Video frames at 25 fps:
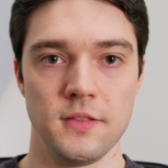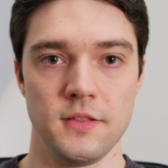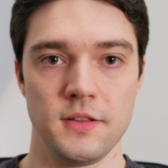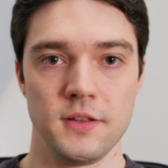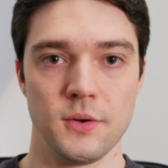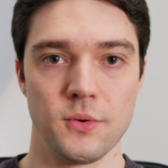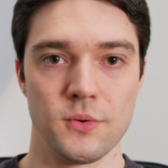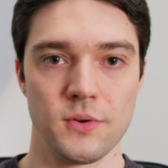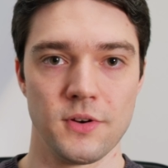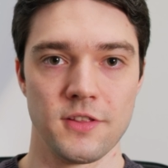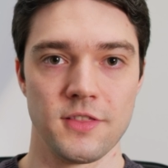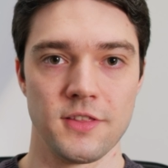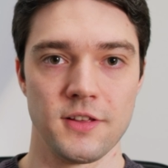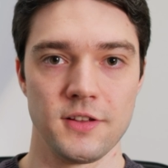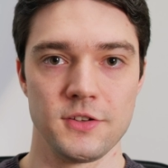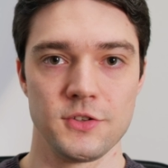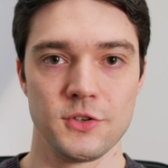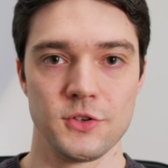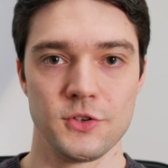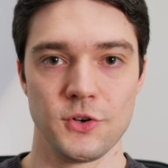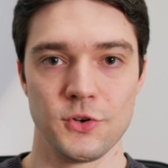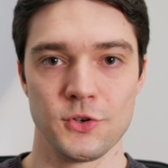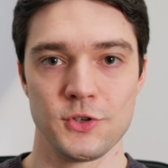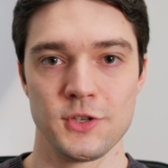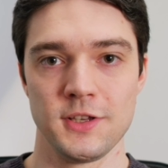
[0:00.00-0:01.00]
The only thing
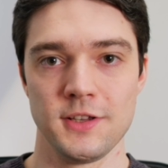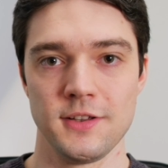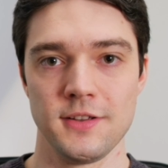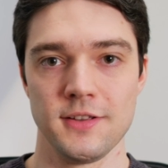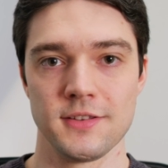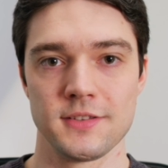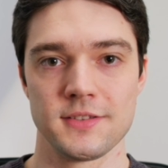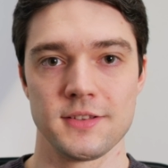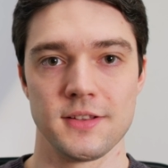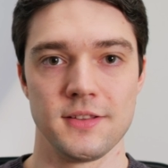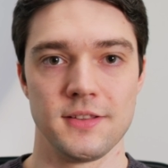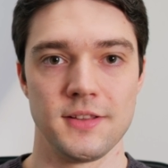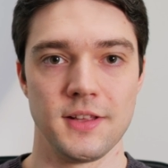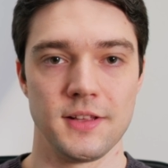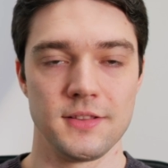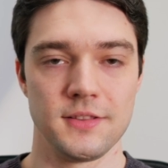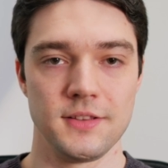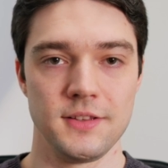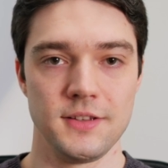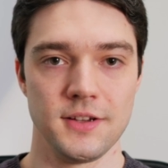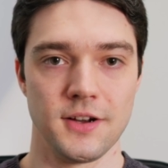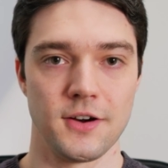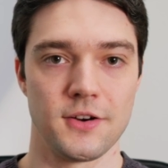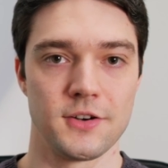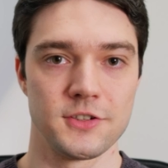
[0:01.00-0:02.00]
to note here is
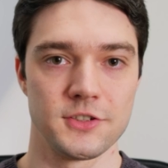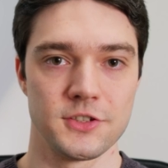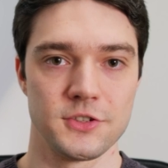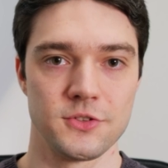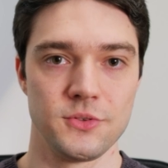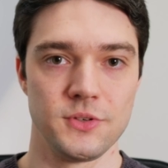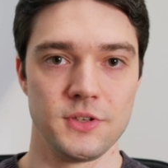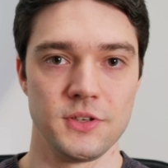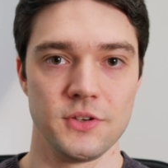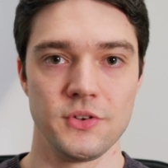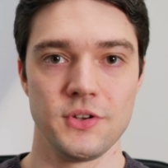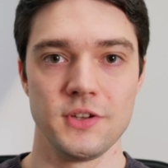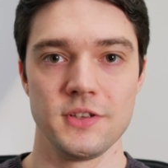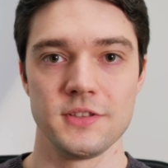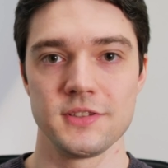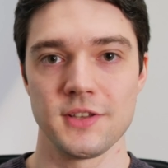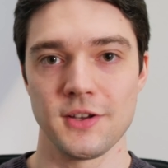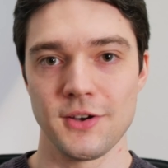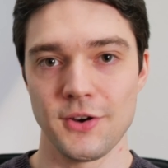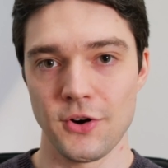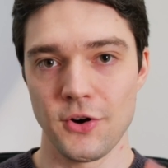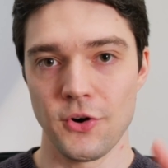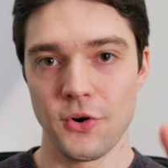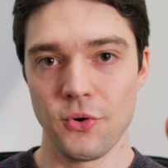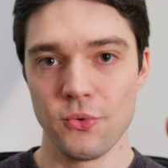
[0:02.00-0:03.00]
that the Arc Studio is